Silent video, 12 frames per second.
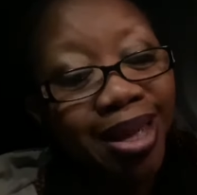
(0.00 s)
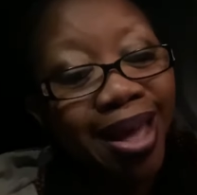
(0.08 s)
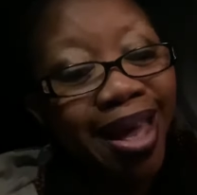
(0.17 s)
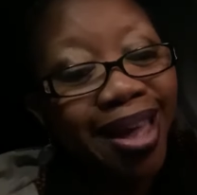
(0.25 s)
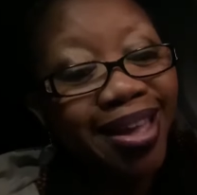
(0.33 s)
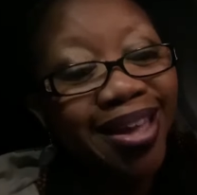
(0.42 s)

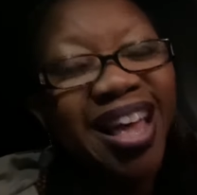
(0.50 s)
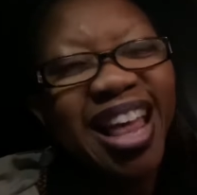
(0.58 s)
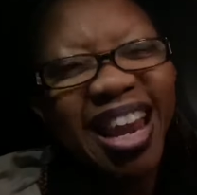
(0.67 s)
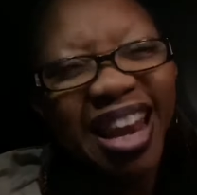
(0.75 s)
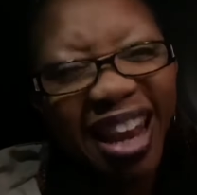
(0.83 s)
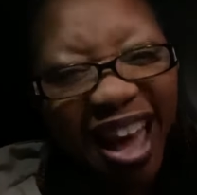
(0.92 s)
Hey,
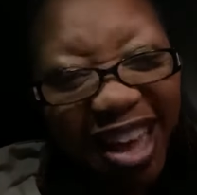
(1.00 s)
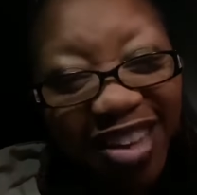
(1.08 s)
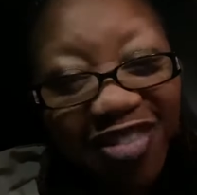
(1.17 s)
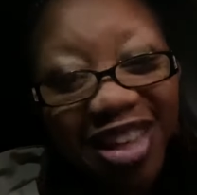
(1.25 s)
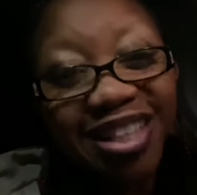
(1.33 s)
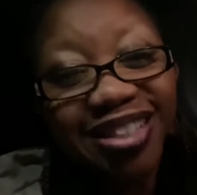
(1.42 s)
life
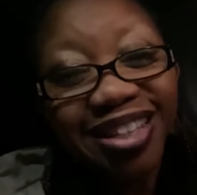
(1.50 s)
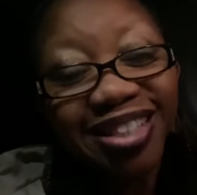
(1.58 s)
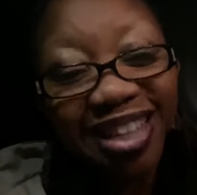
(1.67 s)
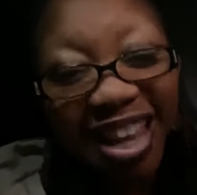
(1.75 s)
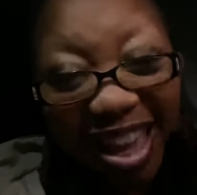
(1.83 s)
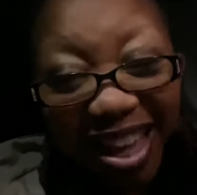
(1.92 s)
is a
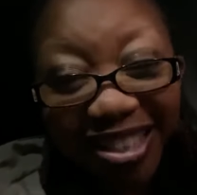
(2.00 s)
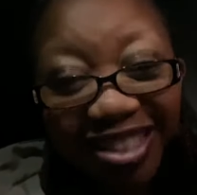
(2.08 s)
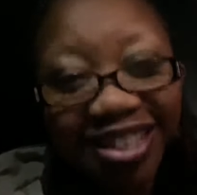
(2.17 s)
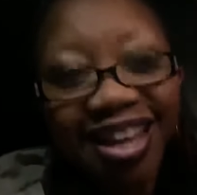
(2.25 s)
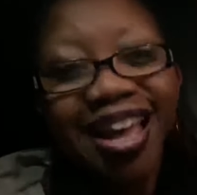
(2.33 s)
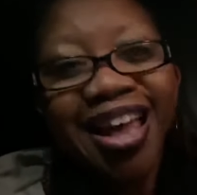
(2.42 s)

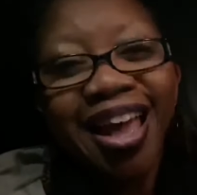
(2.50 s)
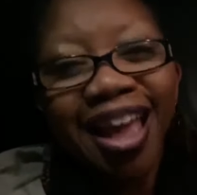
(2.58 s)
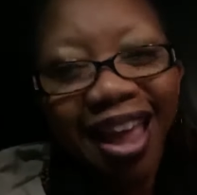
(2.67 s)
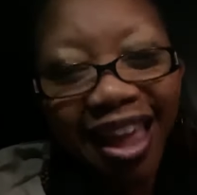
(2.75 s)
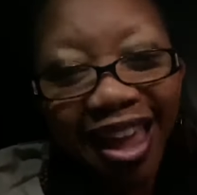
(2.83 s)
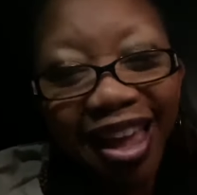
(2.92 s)
test
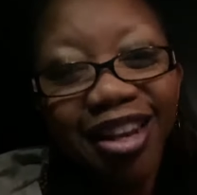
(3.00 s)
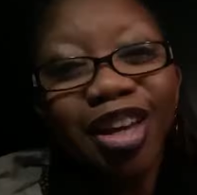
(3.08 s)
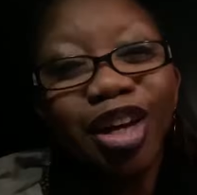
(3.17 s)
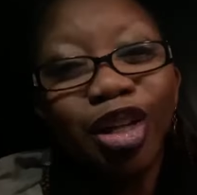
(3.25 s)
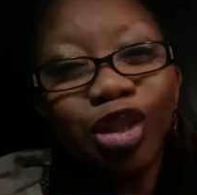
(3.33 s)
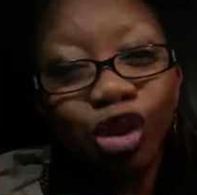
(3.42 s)
and
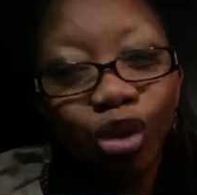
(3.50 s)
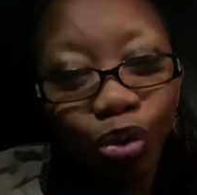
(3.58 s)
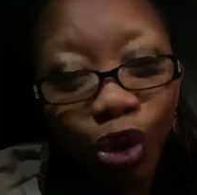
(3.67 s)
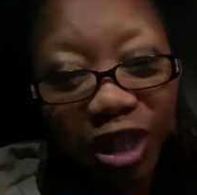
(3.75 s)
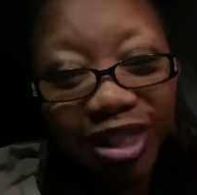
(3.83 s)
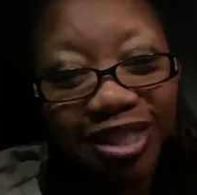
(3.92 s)
a
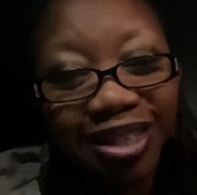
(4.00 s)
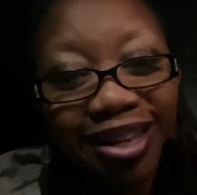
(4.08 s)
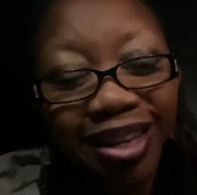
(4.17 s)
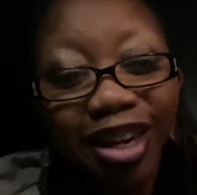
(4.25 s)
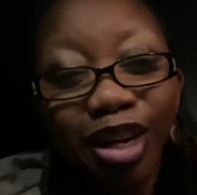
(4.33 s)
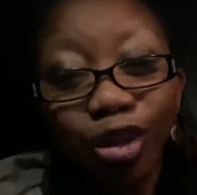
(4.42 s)
trust.
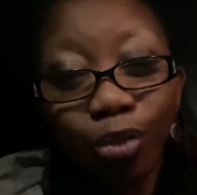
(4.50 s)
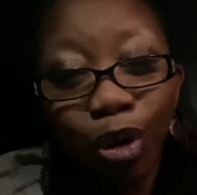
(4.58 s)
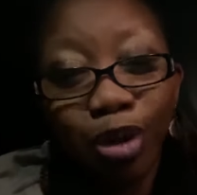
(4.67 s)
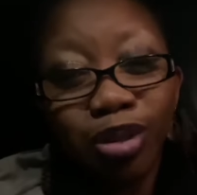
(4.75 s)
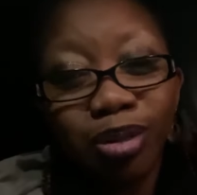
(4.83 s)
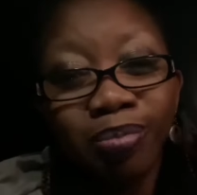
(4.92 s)
In other
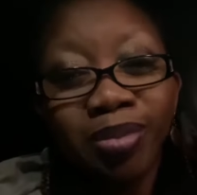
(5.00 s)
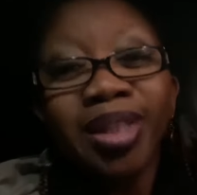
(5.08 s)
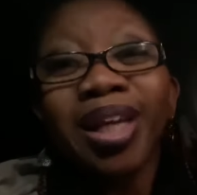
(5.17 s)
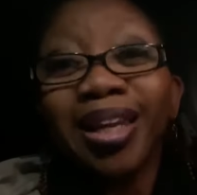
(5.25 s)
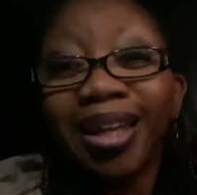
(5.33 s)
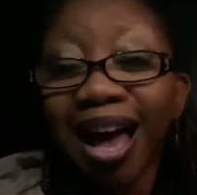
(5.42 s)
words,
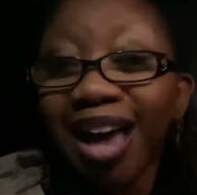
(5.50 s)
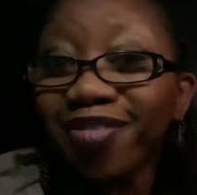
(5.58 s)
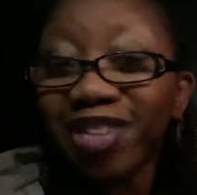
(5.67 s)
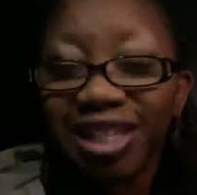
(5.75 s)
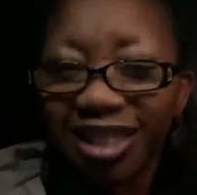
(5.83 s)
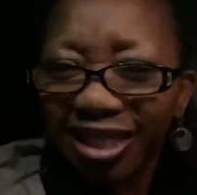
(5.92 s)
life
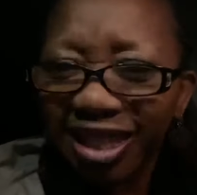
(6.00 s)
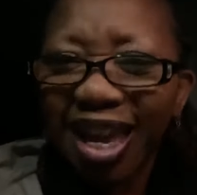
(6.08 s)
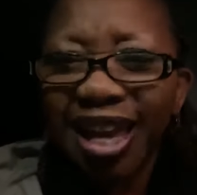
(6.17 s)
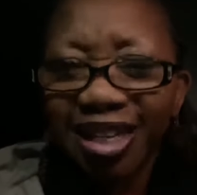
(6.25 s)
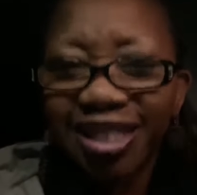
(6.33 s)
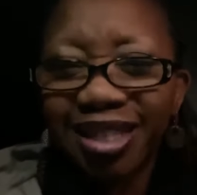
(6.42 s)
is a
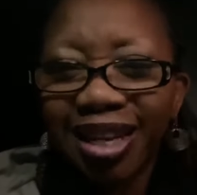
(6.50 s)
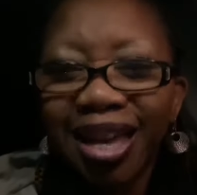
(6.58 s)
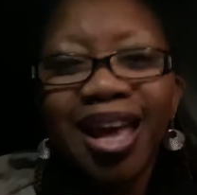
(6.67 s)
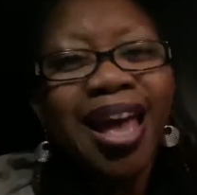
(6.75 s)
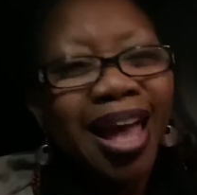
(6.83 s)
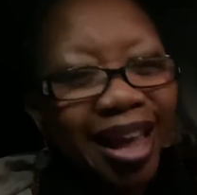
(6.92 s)
test
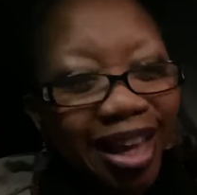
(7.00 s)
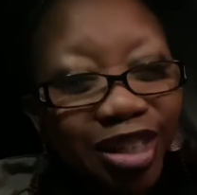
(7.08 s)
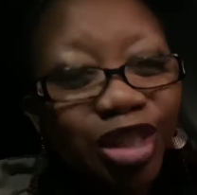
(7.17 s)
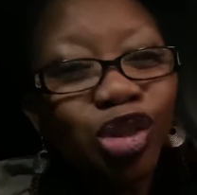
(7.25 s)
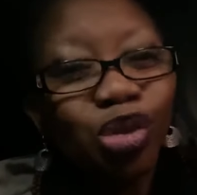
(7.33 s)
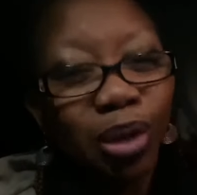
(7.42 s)
and
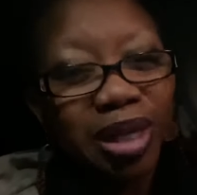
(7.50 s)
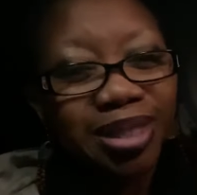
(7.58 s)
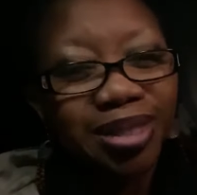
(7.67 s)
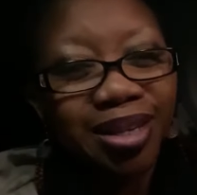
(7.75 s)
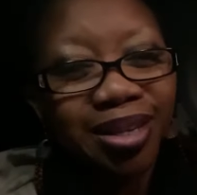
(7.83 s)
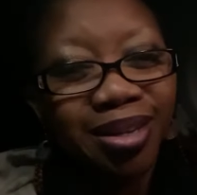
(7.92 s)
a trust.